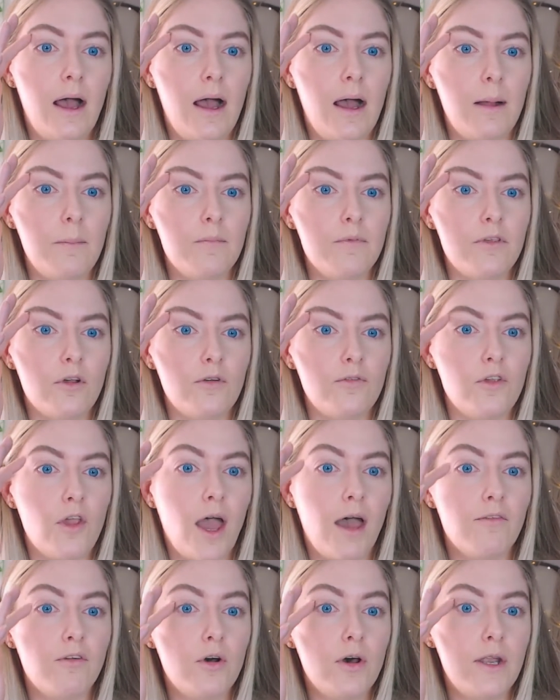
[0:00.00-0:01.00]
So if you
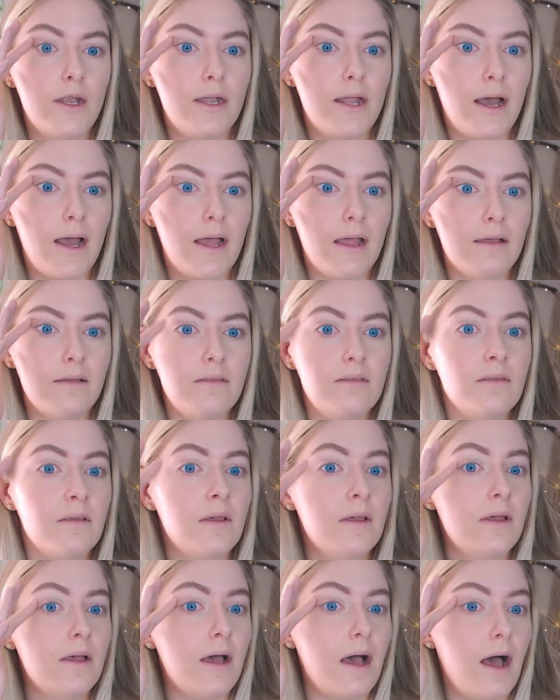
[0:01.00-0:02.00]
have hooded eyes,
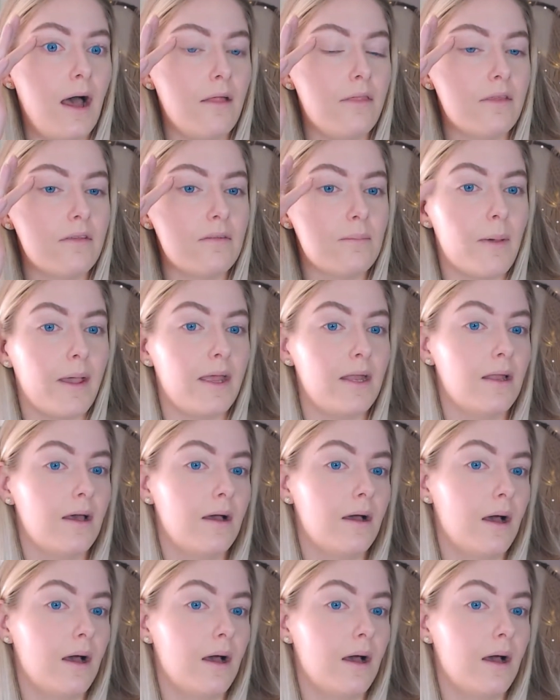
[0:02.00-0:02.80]
this might